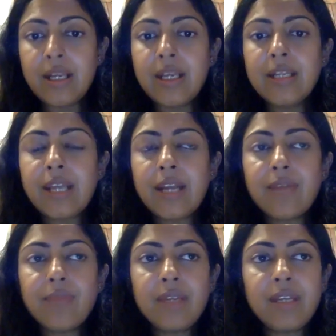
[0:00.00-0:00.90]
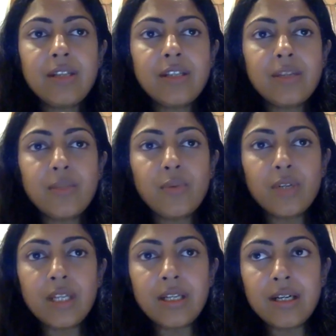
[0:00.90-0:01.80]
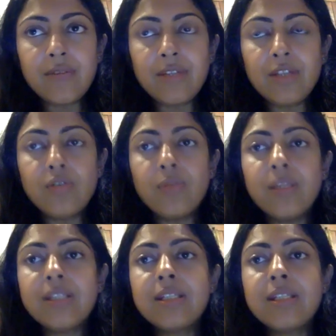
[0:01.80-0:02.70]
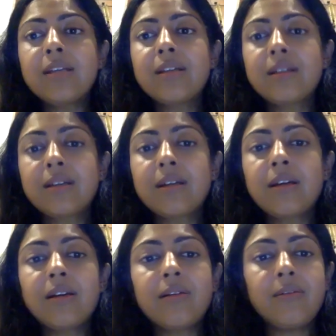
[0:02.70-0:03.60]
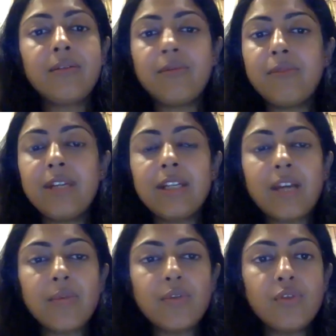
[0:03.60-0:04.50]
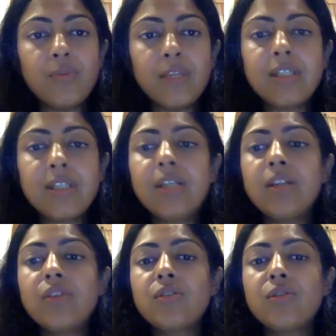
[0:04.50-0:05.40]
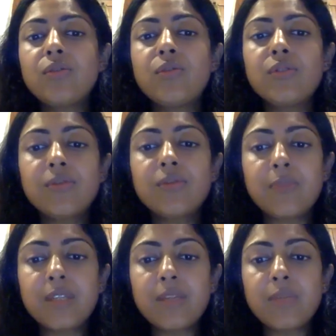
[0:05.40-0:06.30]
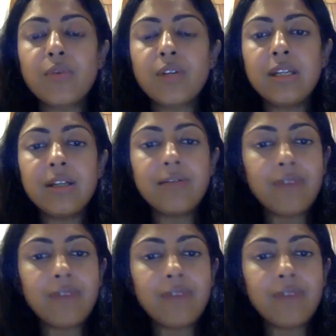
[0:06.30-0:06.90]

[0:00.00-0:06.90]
It can be supporting her with domestic, when it comes to domestic issues, supporting her